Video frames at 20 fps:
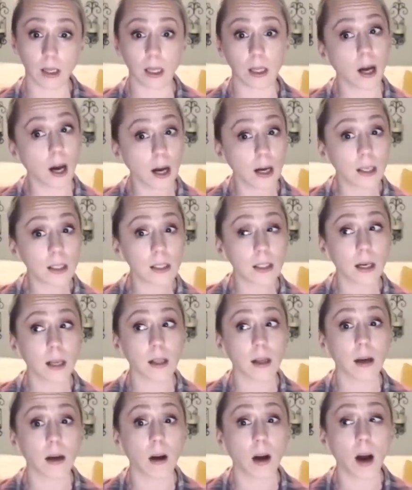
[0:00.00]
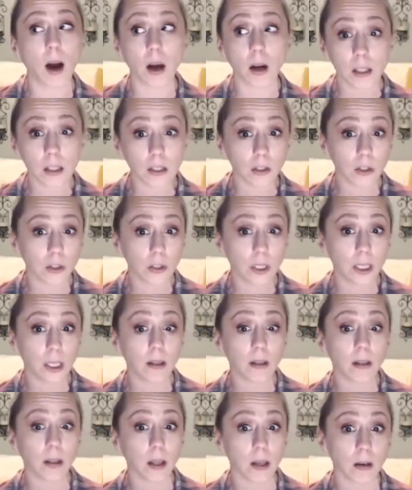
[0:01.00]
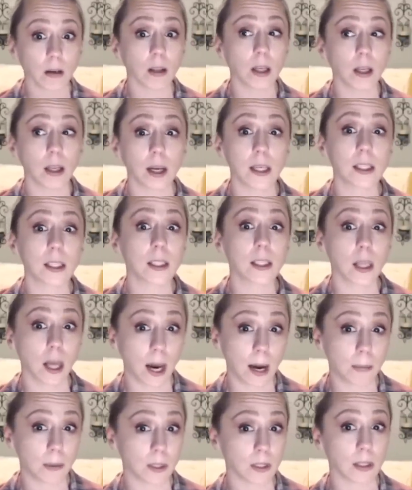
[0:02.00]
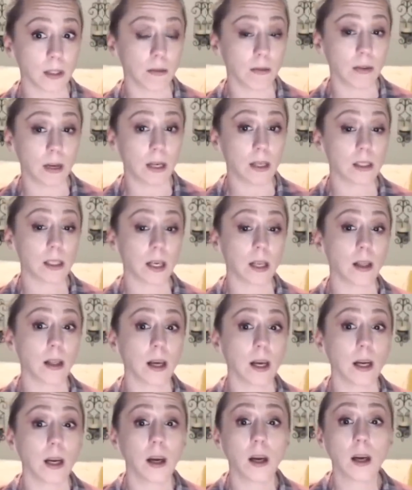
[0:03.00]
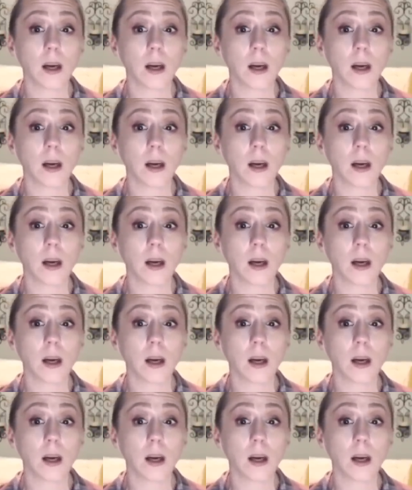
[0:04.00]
And the heart surgery literally like slapped us in the face and like